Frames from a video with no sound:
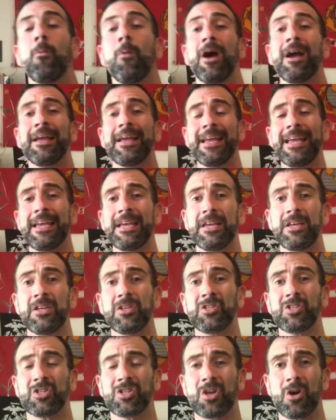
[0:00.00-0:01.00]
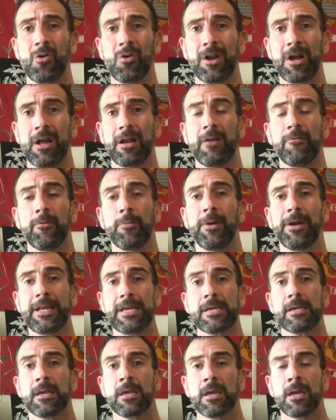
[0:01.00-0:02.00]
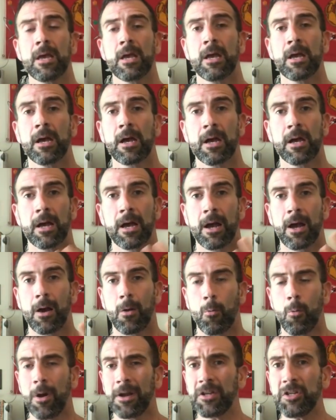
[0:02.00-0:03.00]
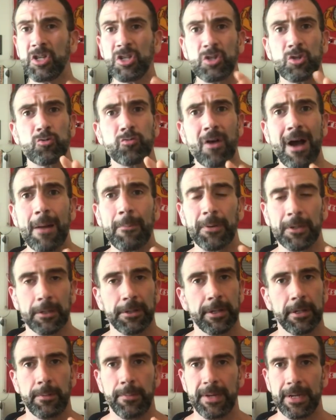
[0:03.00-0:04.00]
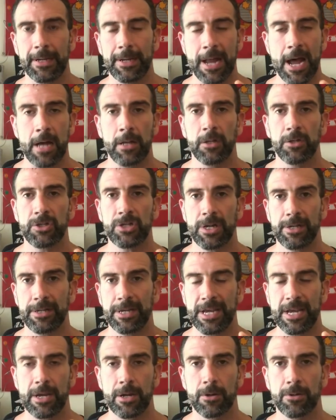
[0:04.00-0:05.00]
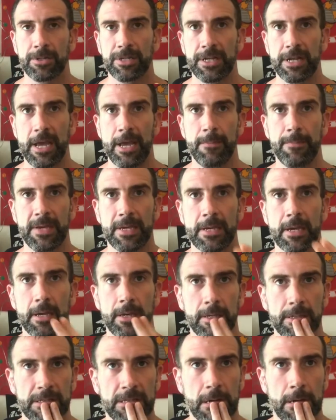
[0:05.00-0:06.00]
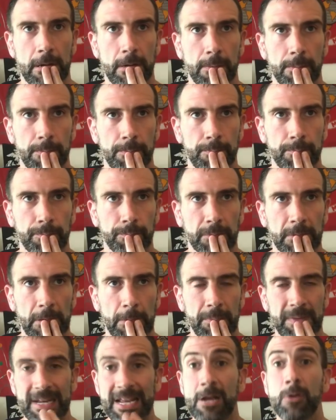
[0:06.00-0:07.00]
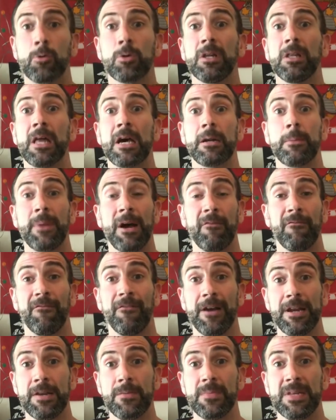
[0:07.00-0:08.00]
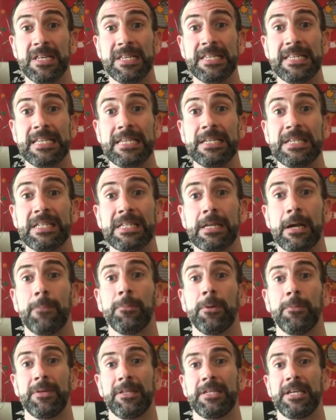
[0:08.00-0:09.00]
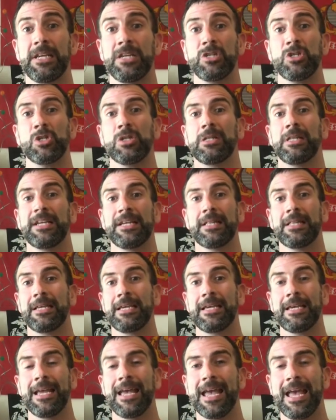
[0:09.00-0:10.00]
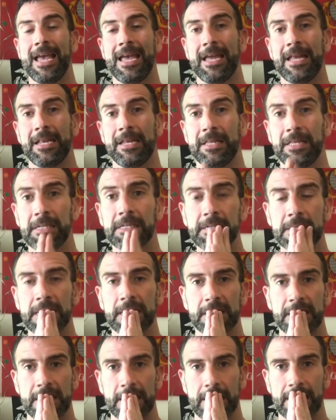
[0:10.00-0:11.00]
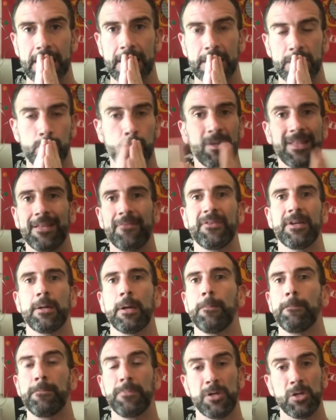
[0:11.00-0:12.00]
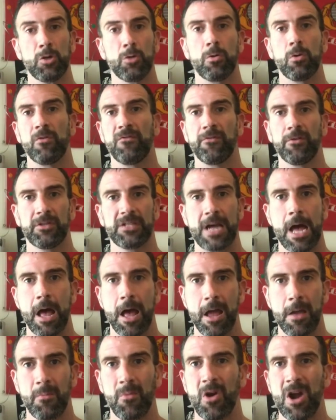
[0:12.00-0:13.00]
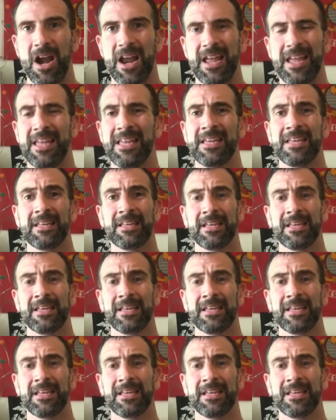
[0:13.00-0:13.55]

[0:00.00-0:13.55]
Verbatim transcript: What is going on, everybody? Want to just drop a little bit of knowledge on you here today because um, I've been hearing a lot about vitamin D supplementation lately. And this is the thing, guys. We live in a beautiful time, all right?